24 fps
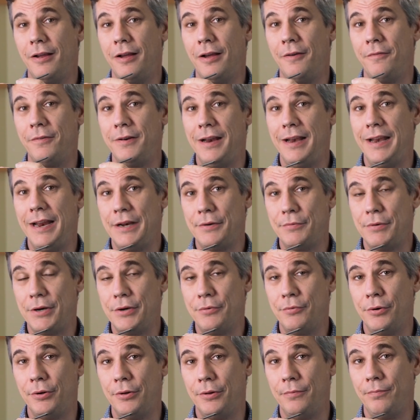of an electric
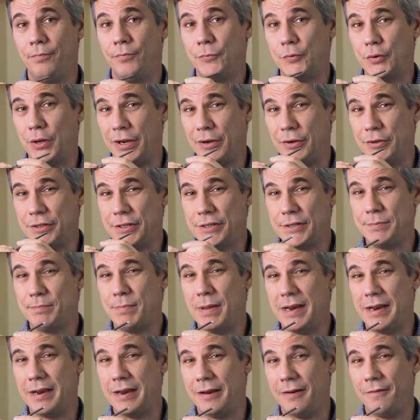drill so I could
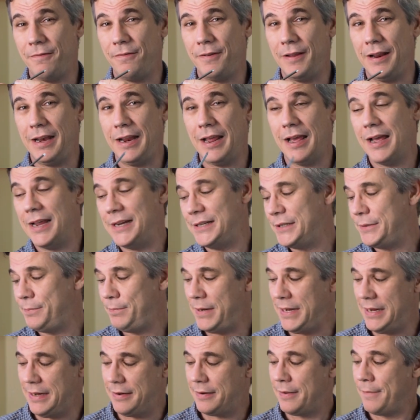spin it at a fairly high
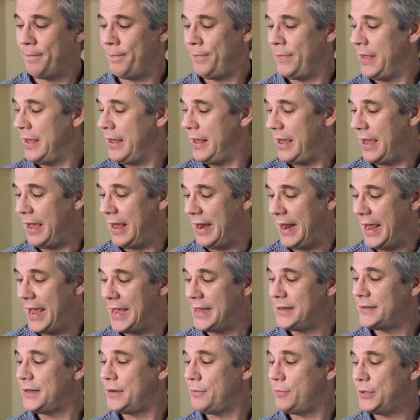speed. And
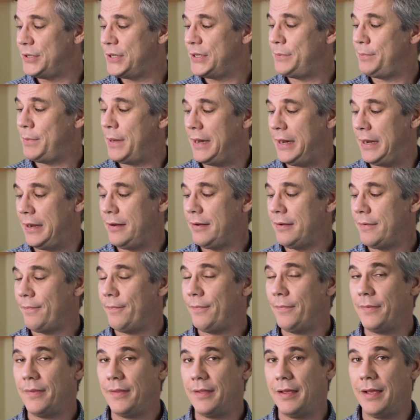as it was spinning,
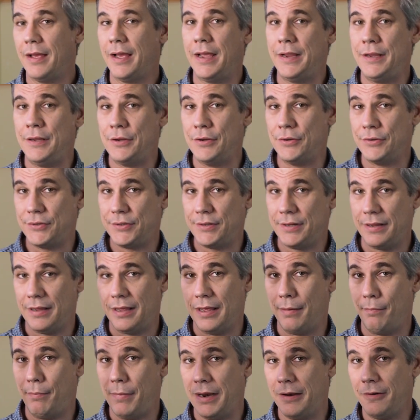I used
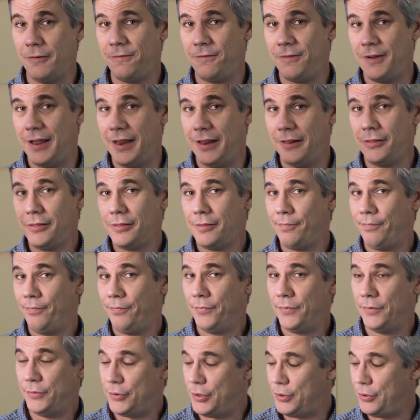a metal file
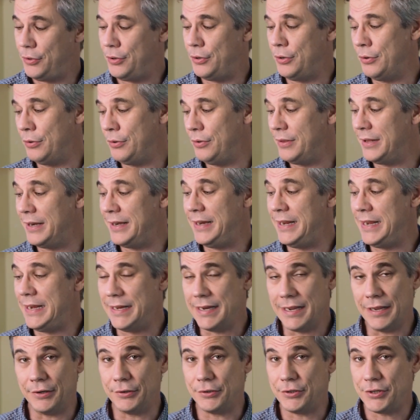to do the
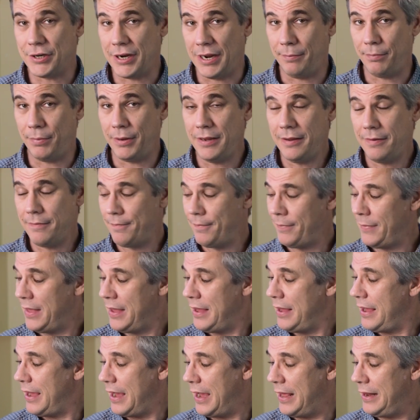detailed shaping.
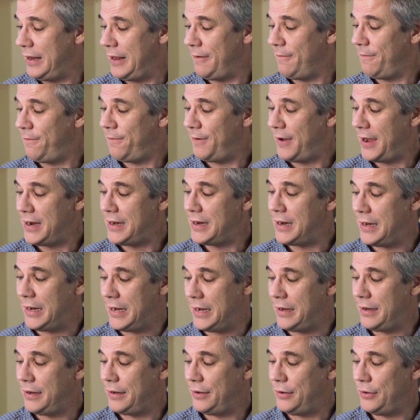And then
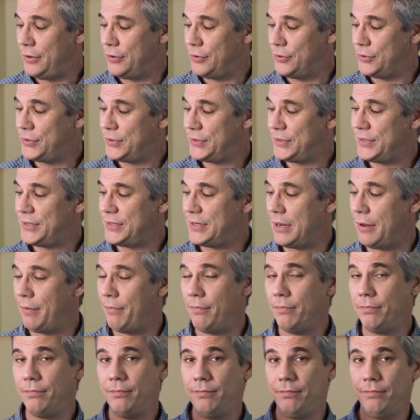finally used
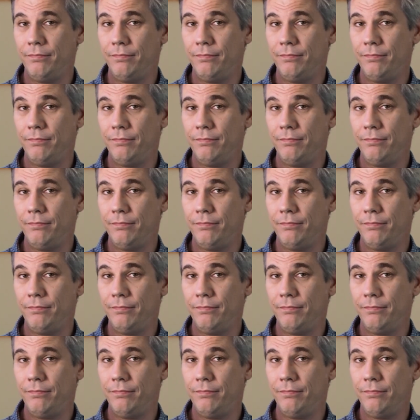some